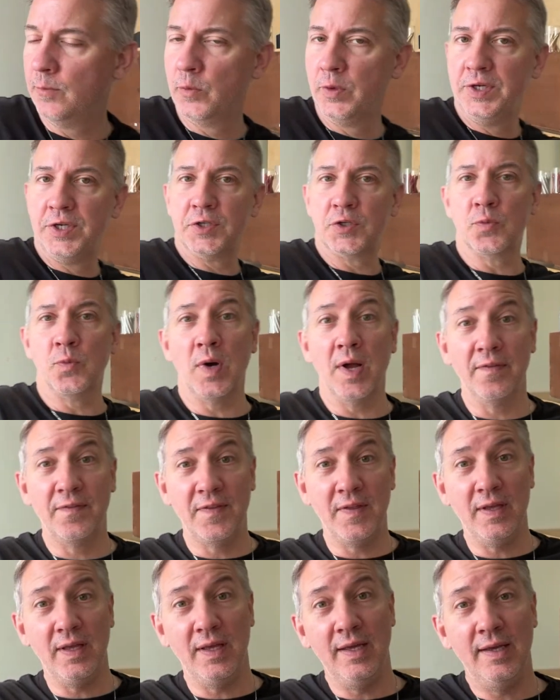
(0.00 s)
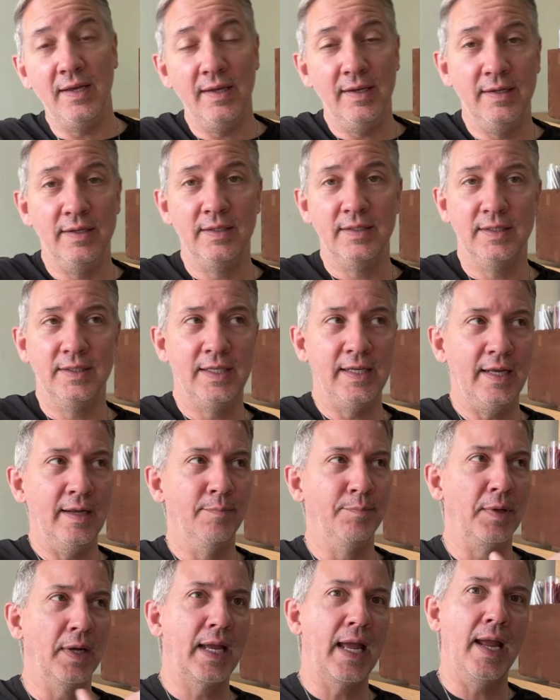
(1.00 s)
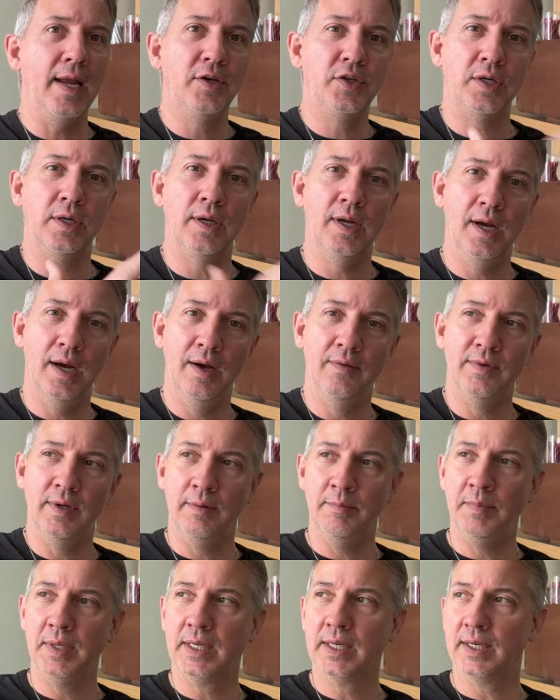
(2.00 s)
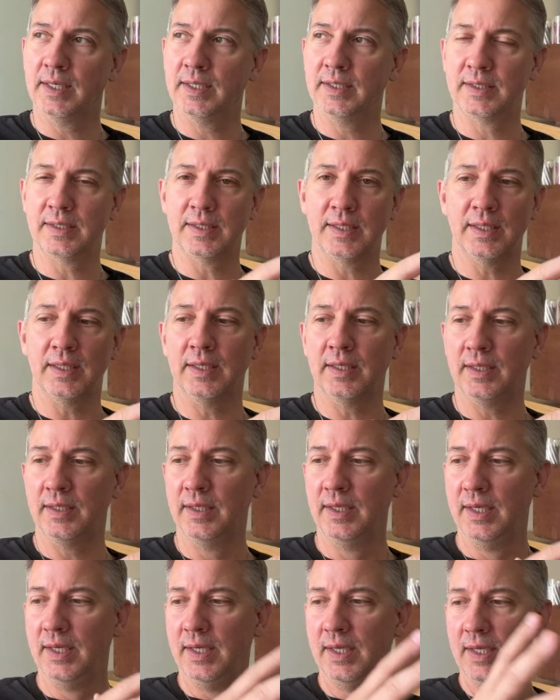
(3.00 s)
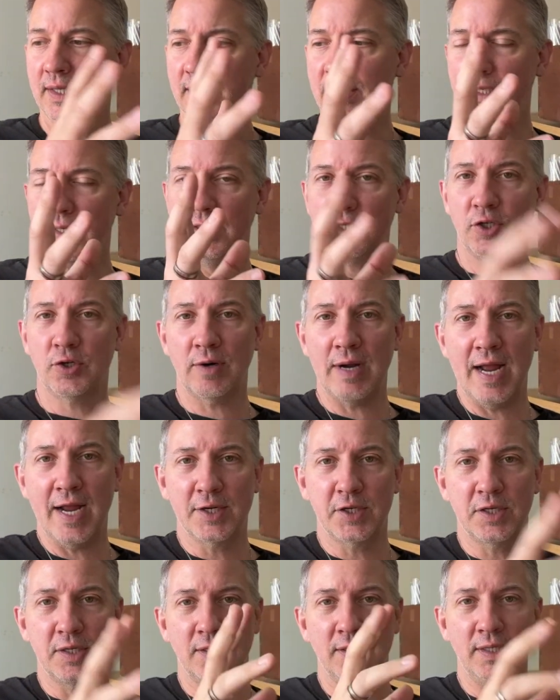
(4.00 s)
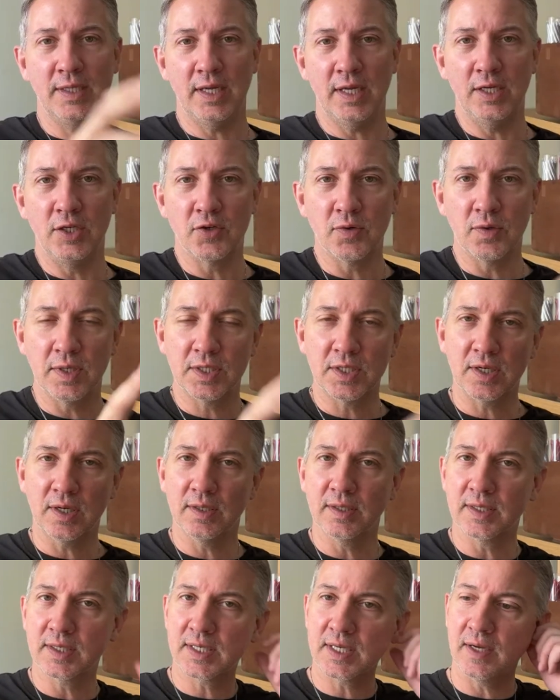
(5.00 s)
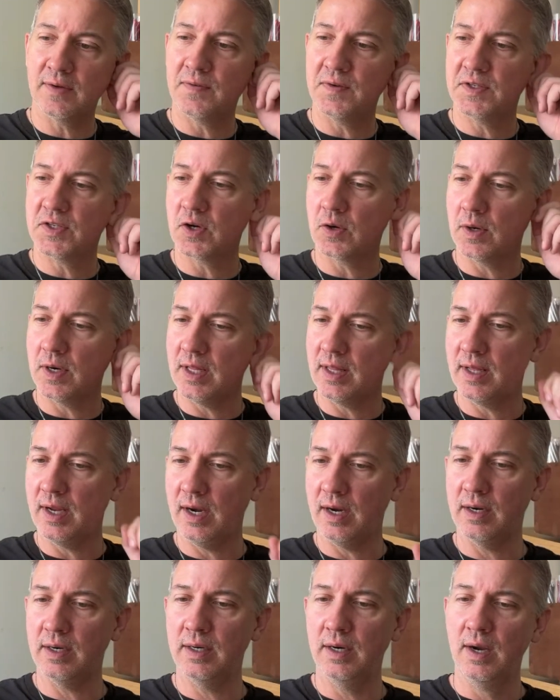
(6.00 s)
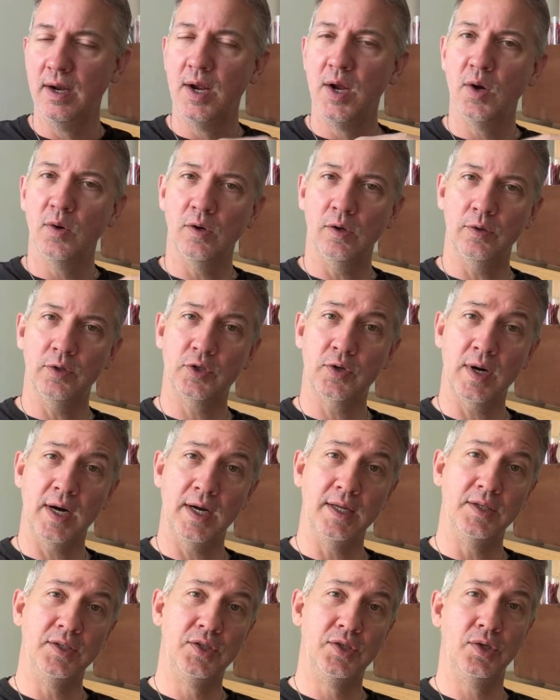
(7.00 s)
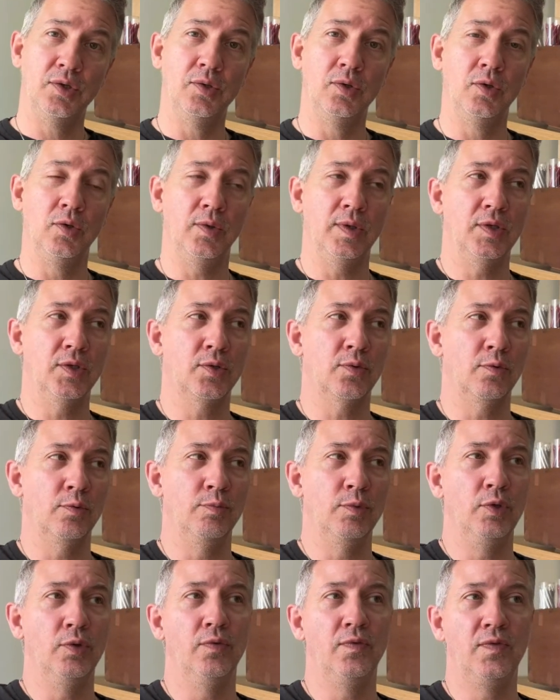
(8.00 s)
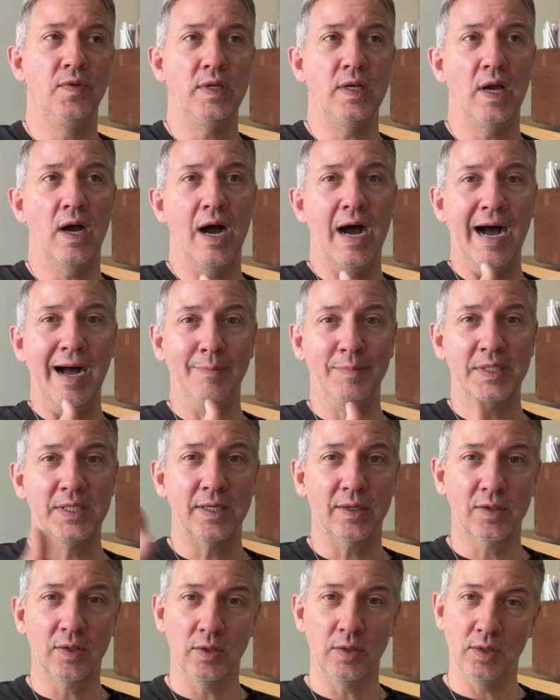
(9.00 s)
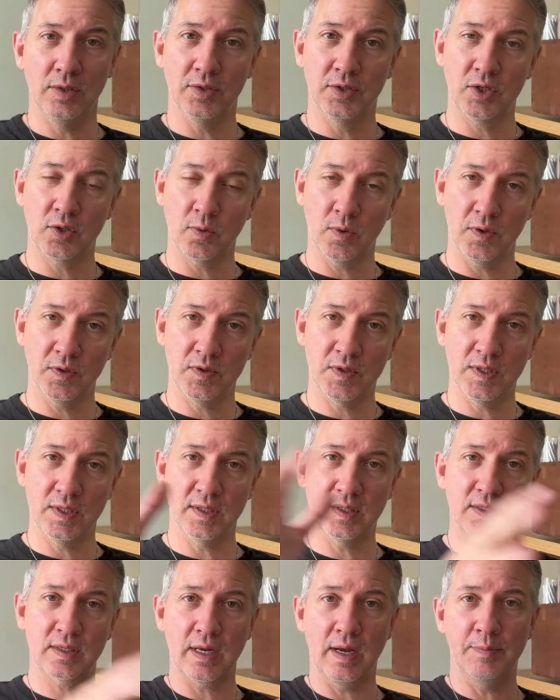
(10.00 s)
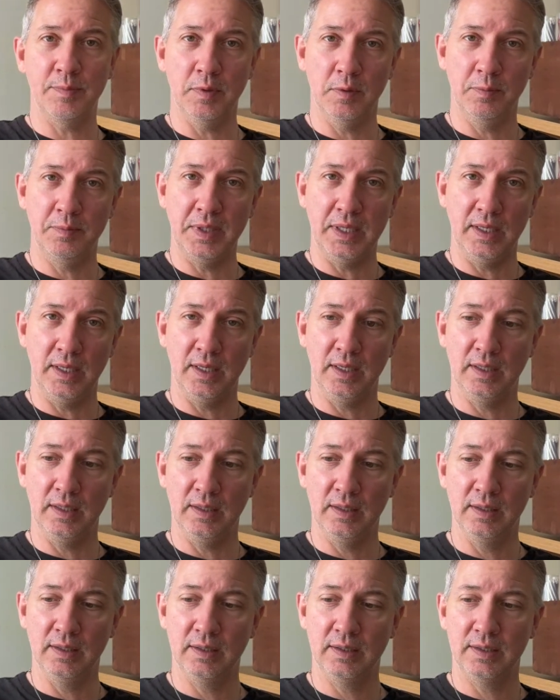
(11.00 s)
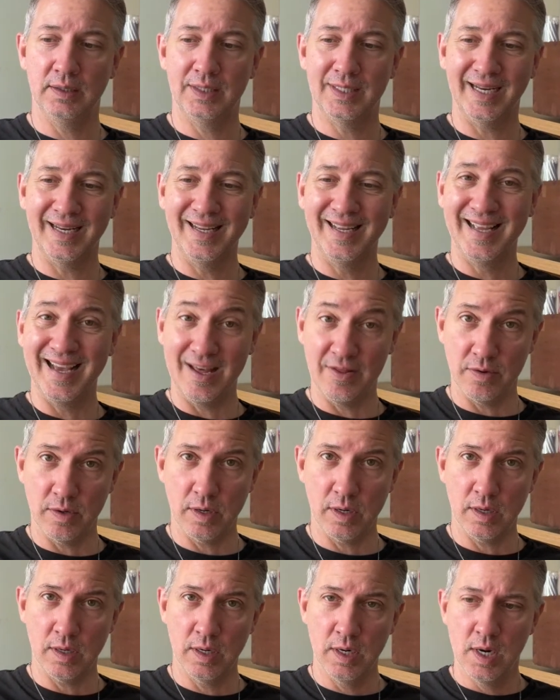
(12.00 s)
We just want the implication of it, because the attraction, the interest, all the stuff is already there. What we're trying to do is remove the obstacles towards this couple being together.